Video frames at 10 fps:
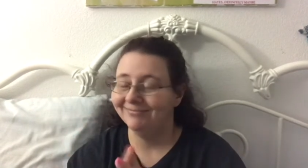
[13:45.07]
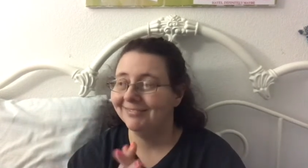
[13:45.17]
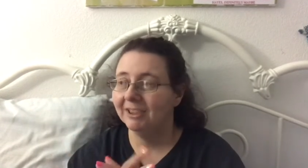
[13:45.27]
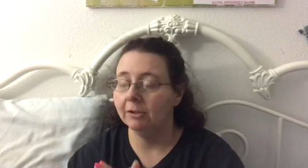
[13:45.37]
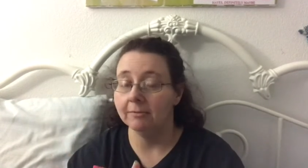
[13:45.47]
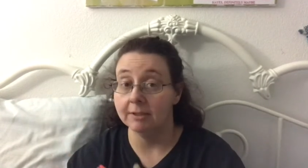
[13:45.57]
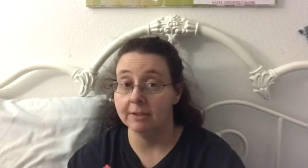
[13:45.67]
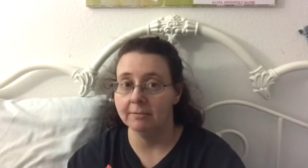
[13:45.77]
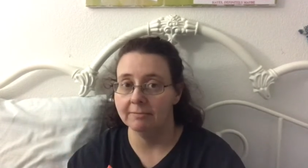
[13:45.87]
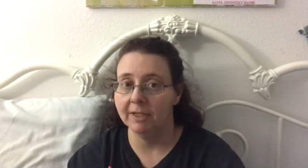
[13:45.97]
So
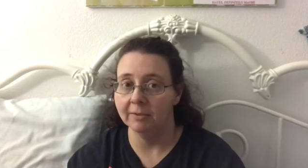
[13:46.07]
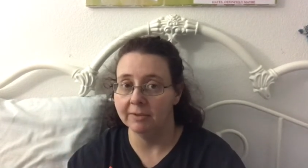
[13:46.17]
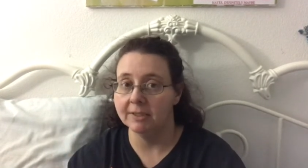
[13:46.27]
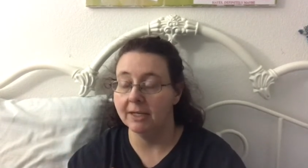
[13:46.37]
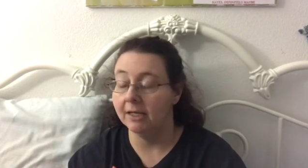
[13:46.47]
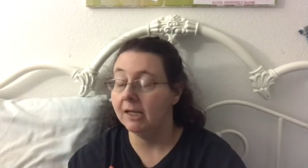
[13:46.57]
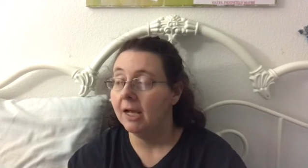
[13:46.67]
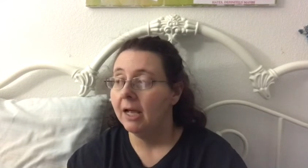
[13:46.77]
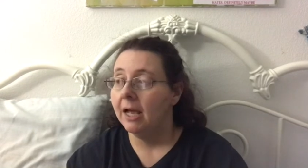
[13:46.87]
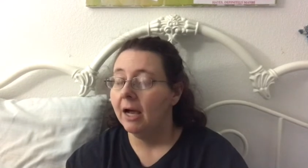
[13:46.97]
it was dead.
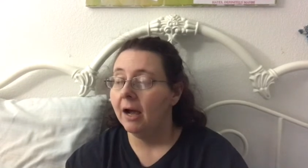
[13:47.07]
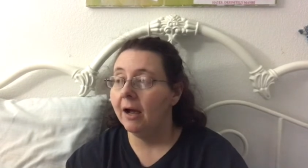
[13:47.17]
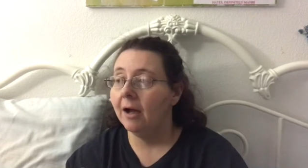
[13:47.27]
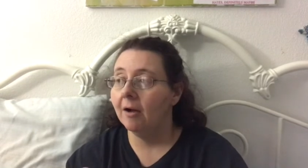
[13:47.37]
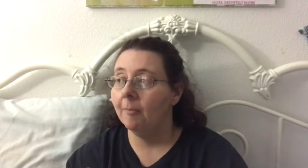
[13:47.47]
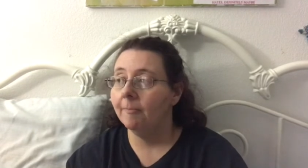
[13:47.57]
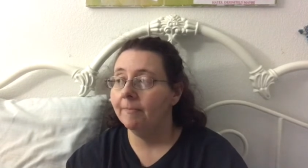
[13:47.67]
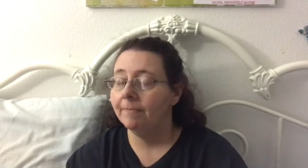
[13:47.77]
And